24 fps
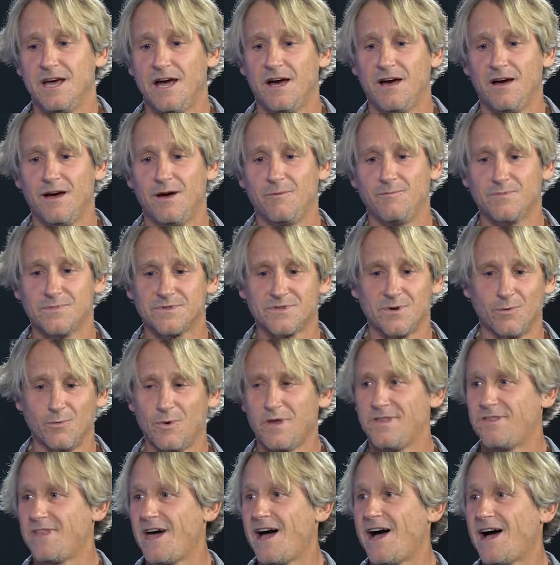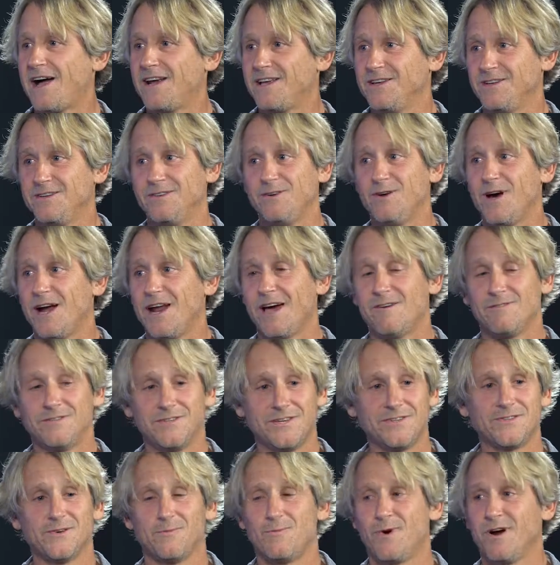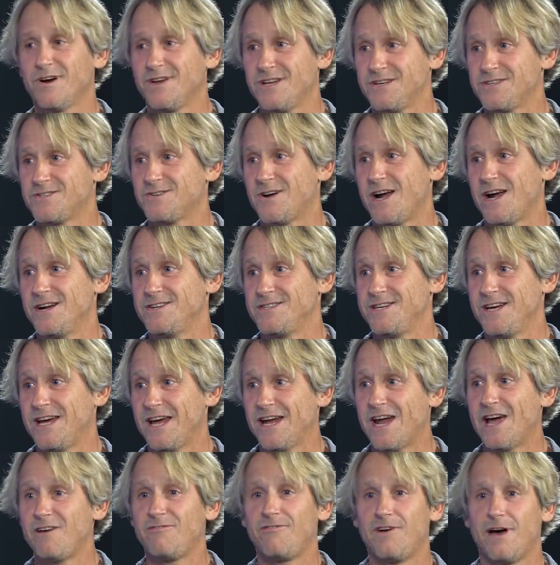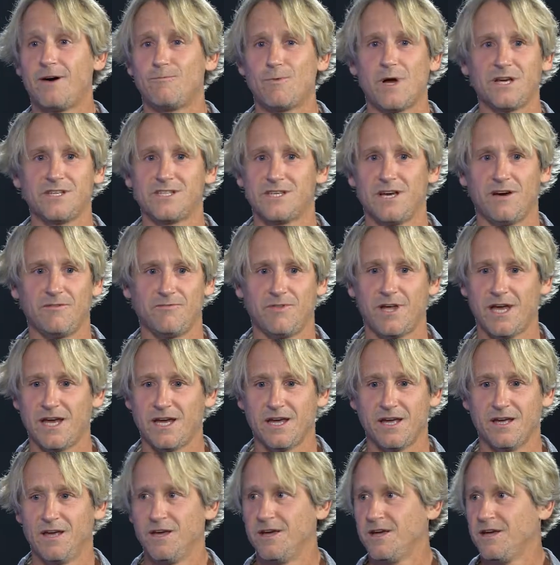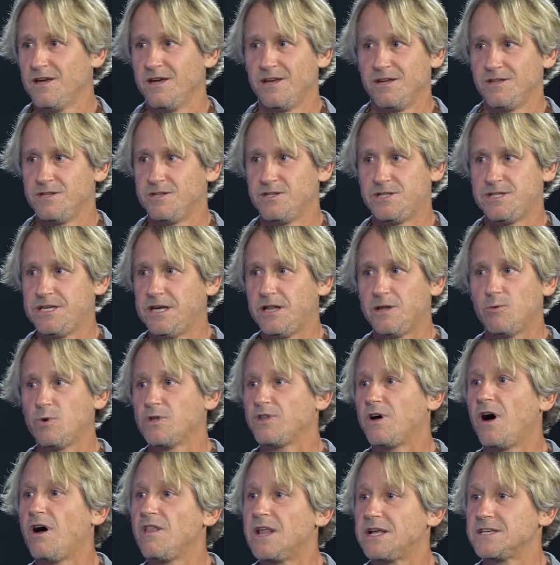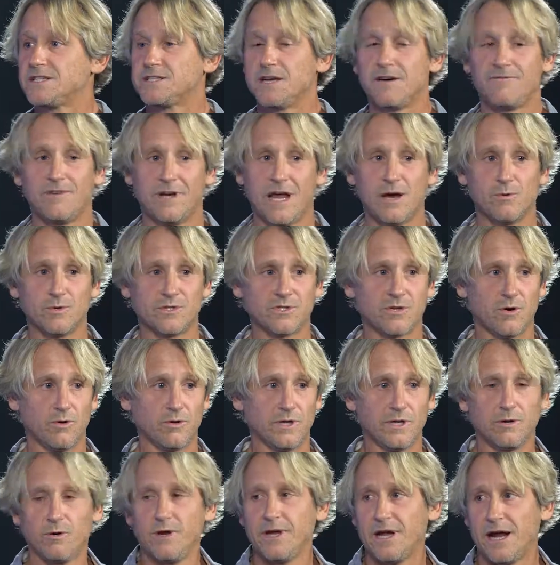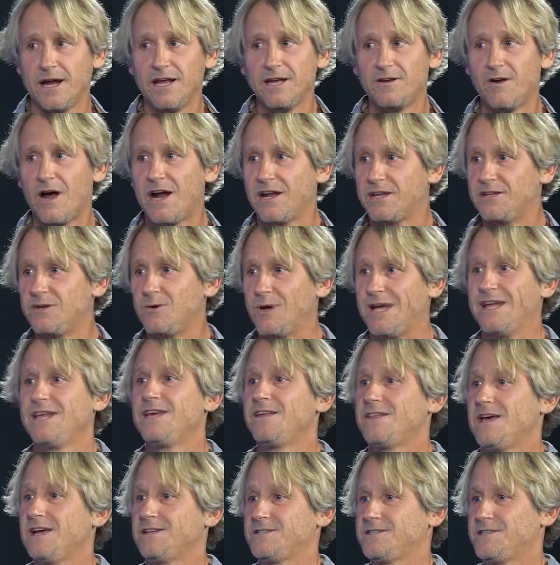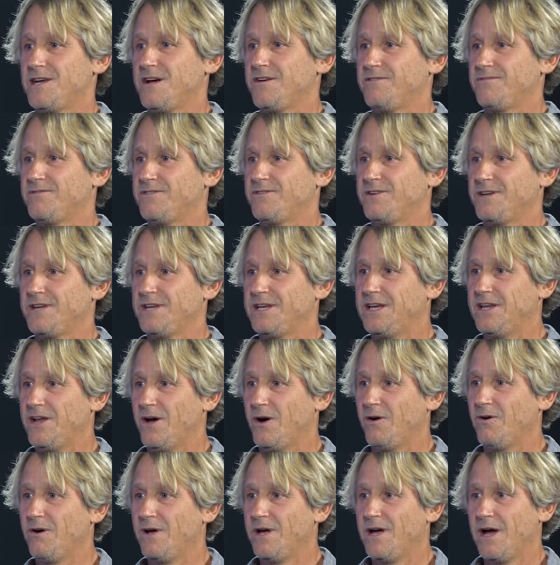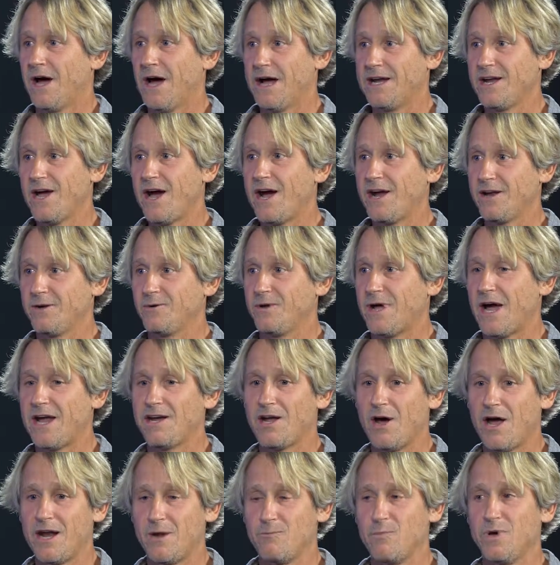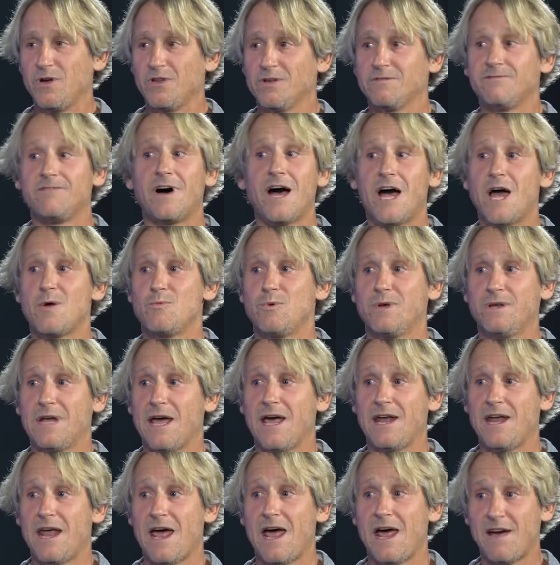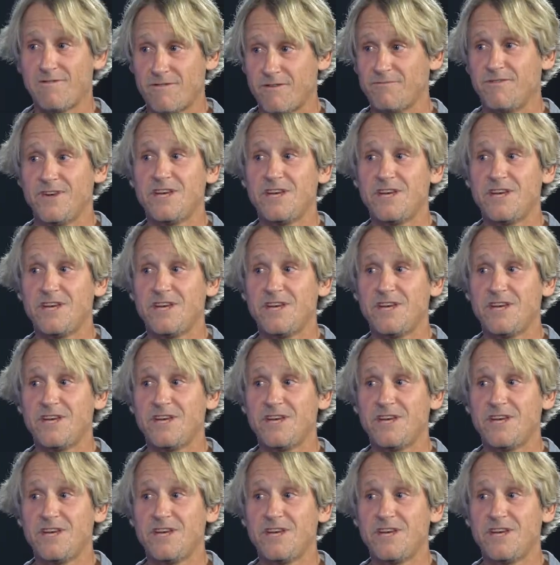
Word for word: Um, so with that, you got to have a digital marketing strategy. And I found myself like dealing with all that stuff, and I was totally green. I didn't know how to do any of that stuff. You know, I know how to I know how to build a vibe and, and have a